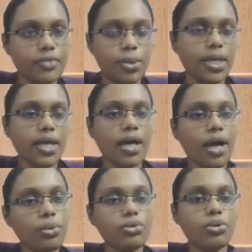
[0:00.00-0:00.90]
Okay,
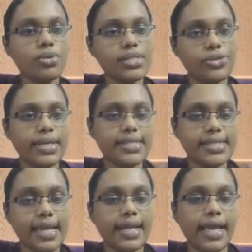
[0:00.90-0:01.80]
how those strengths
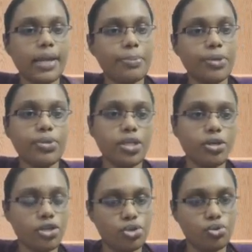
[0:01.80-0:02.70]
can help you in
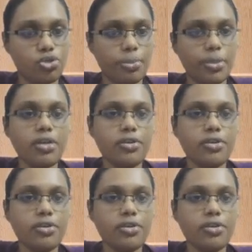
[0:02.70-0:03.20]
your new job.